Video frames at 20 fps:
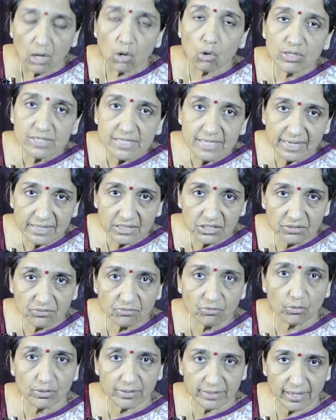oscillation
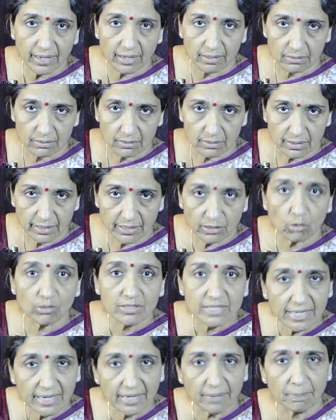for Da. I
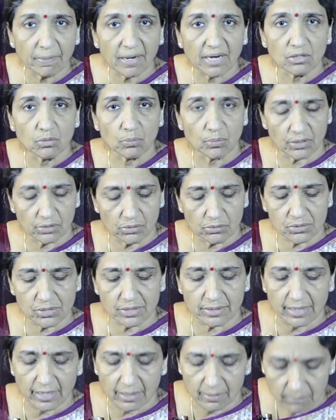oscillate Pa to produce
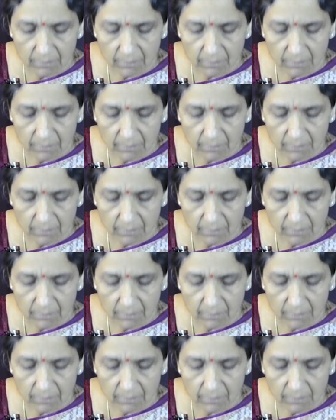the Da.